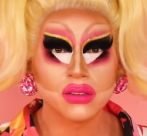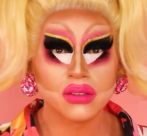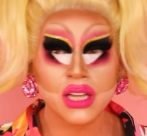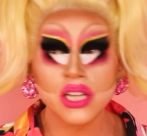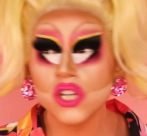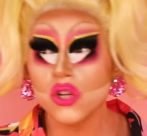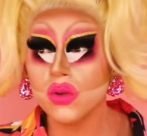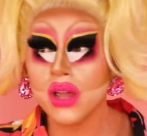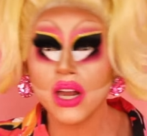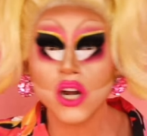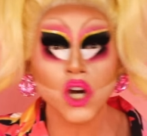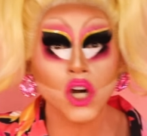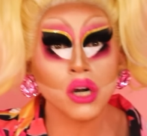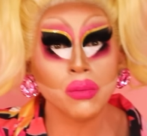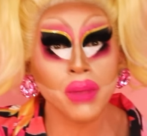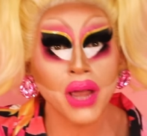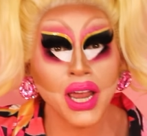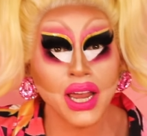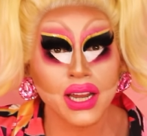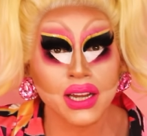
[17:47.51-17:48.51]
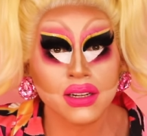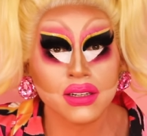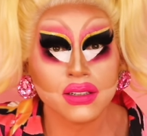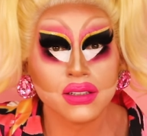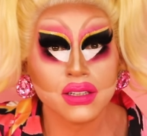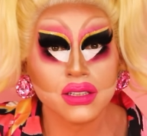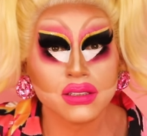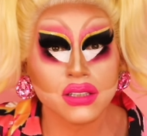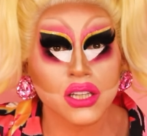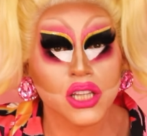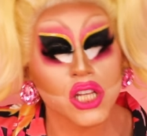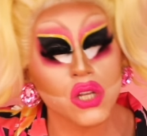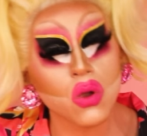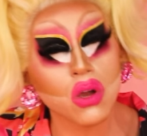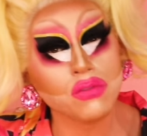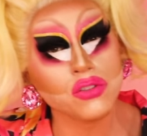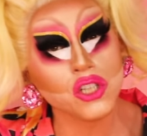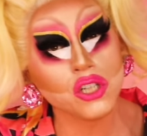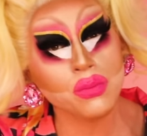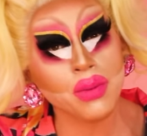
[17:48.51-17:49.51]
Then you get her pay. Suddenly you
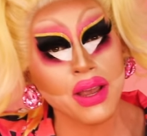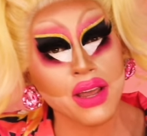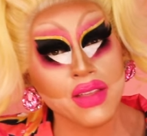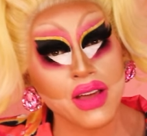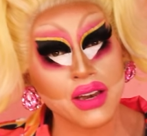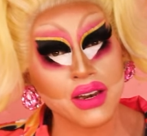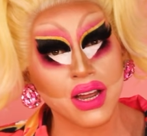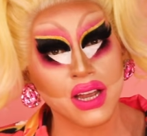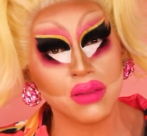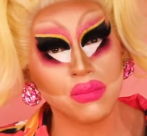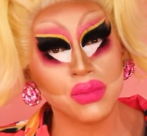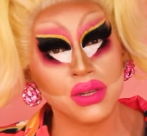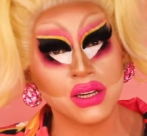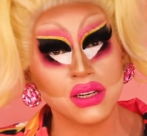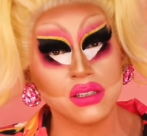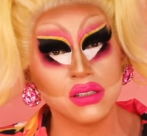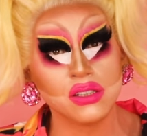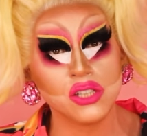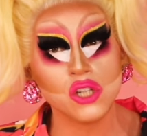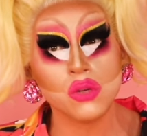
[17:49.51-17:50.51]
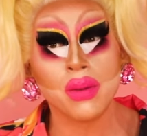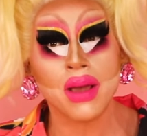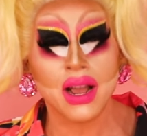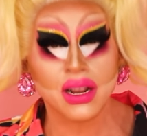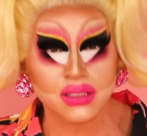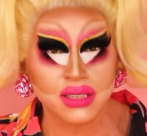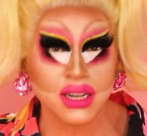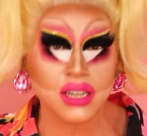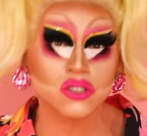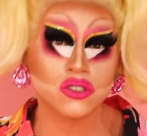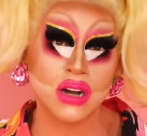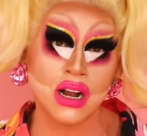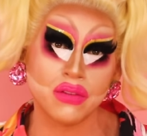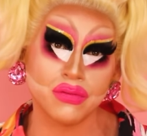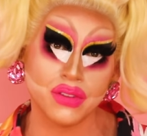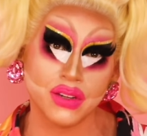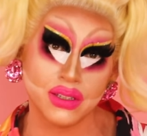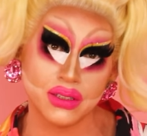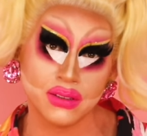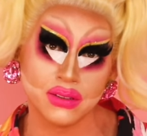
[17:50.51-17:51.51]
have two pay that night because you packed an extra
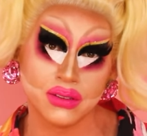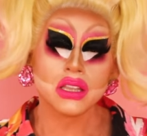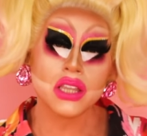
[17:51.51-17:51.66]
outfit.